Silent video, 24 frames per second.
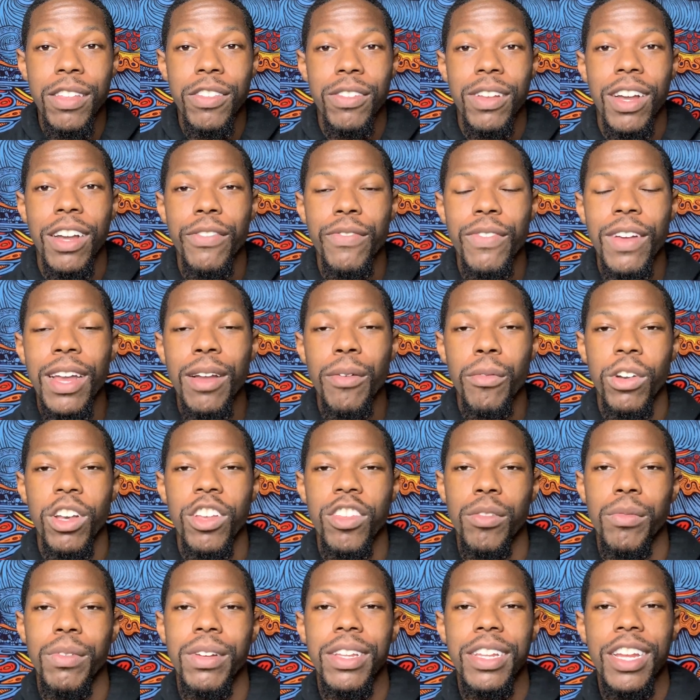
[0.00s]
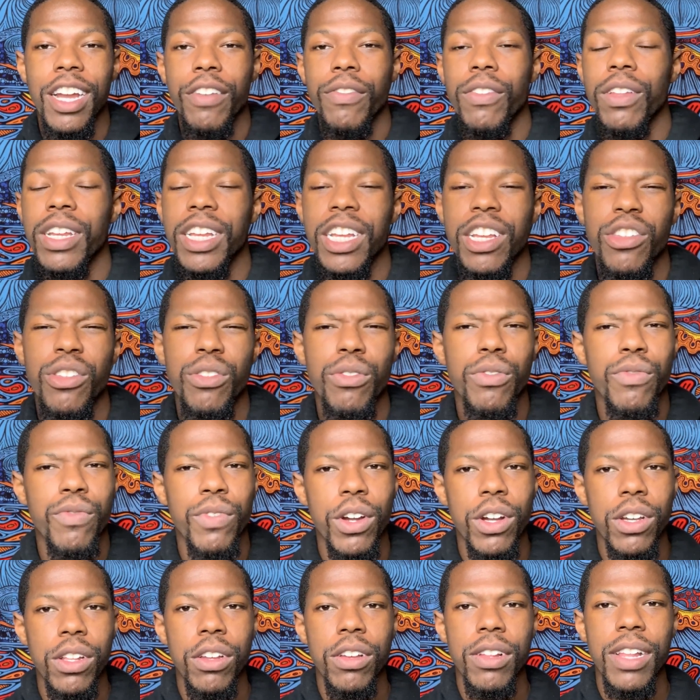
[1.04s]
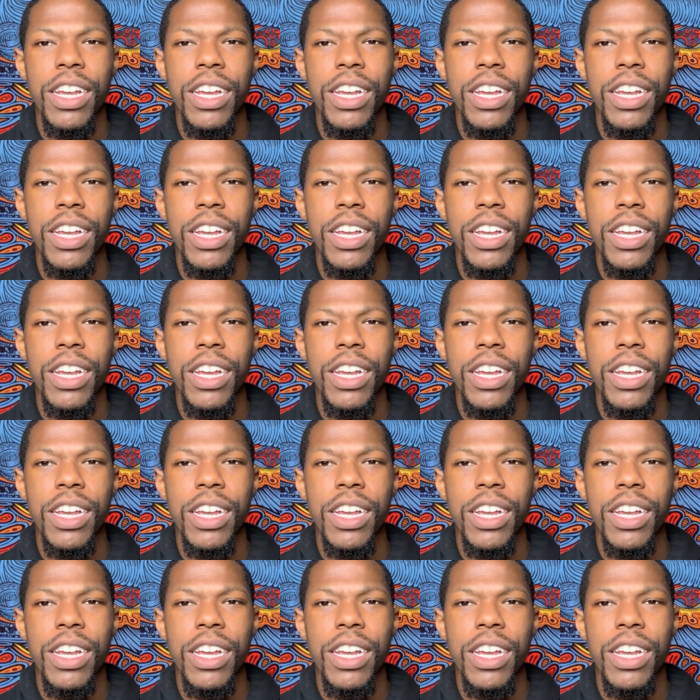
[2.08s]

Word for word: So I feel like wisdom would definitely get you further.